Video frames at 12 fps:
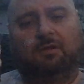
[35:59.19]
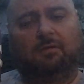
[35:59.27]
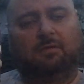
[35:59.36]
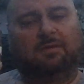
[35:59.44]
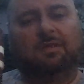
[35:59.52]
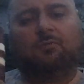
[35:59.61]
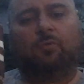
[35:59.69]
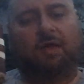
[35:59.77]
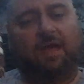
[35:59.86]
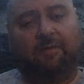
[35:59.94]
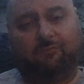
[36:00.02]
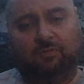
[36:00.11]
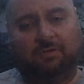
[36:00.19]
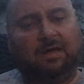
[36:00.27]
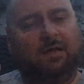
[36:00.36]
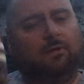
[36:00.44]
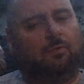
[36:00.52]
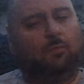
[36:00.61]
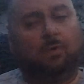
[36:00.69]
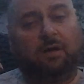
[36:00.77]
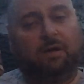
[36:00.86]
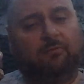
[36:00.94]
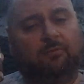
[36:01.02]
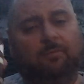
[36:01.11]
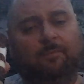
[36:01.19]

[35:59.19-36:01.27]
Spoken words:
this one after that or whatever.